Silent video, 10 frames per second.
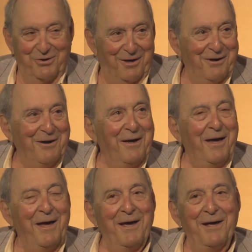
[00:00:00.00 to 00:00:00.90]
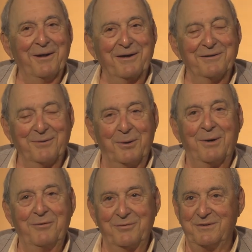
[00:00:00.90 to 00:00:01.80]
saw, and because uh, my
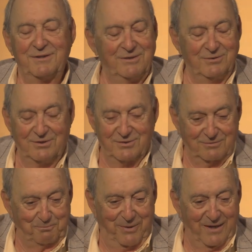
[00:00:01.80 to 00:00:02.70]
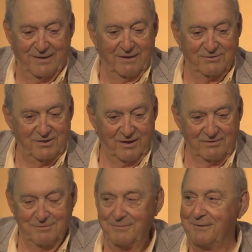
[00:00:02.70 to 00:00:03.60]
wife says just paint downstairs,